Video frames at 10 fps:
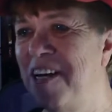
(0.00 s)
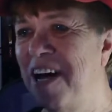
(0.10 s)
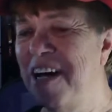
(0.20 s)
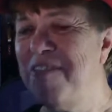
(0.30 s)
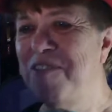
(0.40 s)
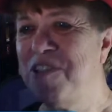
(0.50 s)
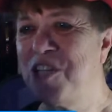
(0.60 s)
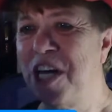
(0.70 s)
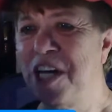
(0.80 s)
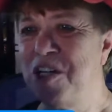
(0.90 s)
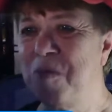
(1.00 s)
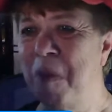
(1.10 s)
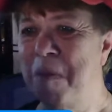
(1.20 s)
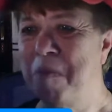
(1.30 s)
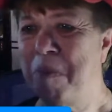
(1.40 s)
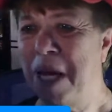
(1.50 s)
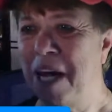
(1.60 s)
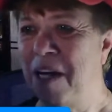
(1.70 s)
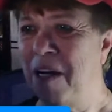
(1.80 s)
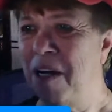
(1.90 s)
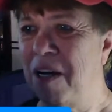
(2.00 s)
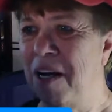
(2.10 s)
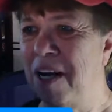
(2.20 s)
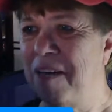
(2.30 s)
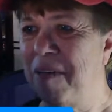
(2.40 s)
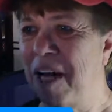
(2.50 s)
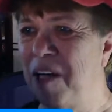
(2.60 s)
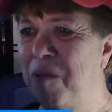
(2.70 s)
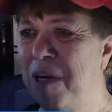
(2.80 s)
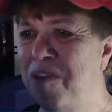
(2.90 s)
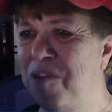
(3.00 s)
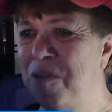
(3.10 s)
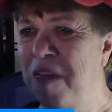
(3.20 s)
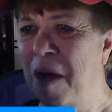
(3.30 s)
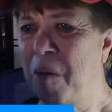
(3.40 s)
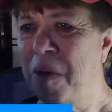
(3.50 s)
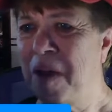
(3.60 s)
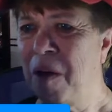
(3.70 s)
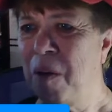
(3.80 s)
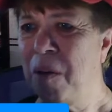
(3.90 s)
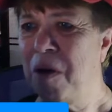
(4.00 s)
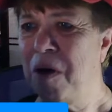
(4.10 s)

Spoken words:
I have to change my banner. How do I do that without